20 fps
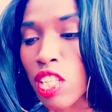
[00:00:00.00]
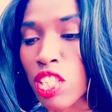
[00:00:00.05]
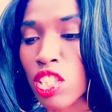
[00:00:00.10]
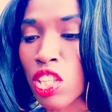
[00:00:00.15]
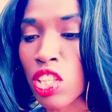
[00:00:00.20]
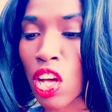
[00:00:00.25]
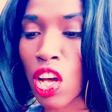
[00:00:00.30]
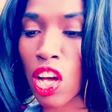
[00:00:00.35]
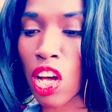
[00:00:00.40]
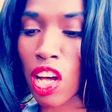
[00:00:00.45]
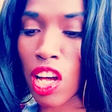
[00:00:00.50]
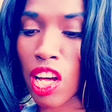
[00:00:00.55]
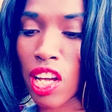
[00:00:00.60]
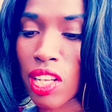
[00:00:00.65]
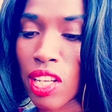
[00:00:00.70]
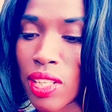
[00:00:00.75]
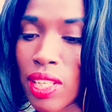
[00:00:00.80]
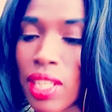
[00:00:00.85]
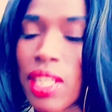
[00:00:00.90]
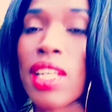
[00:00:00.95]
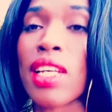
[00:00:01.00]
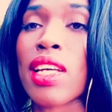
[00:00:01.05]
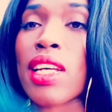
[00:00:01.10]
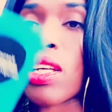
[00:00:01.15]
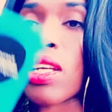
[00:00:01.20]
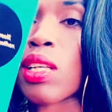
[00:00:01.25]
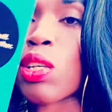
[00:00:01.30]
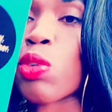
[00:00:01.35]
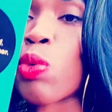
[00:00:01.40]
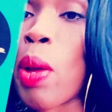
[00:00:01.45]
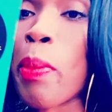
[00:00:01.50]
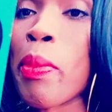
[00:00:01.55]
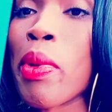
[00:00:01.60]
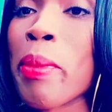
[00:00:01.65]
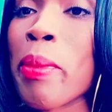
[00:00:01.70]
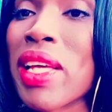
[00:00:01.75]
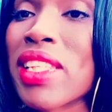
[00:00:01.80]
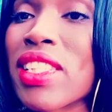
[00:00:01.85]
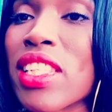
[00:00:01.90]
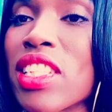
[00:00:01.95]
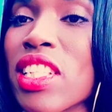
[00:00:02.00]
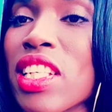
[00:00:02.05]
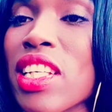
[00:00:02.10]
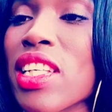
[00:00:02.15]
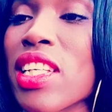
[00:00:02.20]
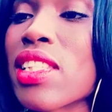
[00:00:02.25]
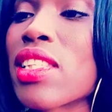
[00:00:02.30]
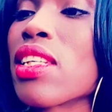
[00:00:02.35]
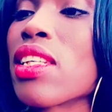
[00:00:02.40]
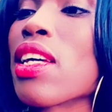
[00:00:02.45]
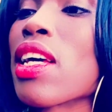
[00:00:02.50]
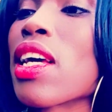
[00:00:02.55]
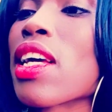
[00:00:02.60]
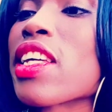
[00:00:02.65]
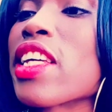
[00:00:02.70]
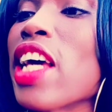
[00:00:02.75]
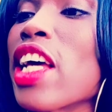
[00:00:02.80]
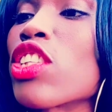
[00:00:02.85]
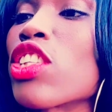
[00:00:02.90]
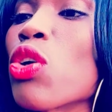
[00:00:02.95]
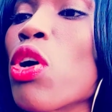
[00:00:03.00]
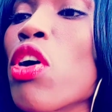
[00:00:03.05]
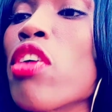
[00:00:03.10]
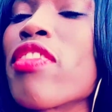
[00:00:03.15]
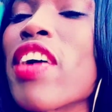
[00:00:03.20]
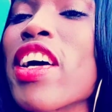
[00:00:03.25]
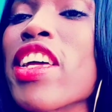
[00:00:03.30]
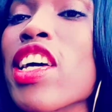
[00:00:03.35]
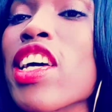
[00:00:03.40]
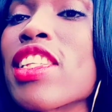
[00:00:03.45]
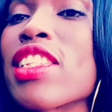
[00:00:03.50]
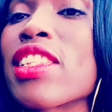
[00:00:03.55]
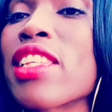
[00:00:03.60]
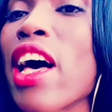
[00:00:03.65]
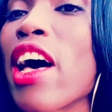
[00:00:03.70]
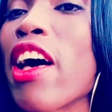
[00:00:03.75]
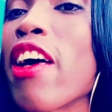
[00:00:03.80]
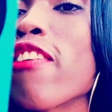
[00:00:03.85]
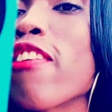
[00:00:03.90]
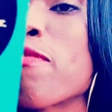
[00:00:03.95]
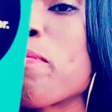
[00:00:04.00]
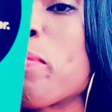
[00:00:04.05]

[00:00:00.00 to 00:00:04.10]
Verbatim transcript: So Rebel message is get over yourself,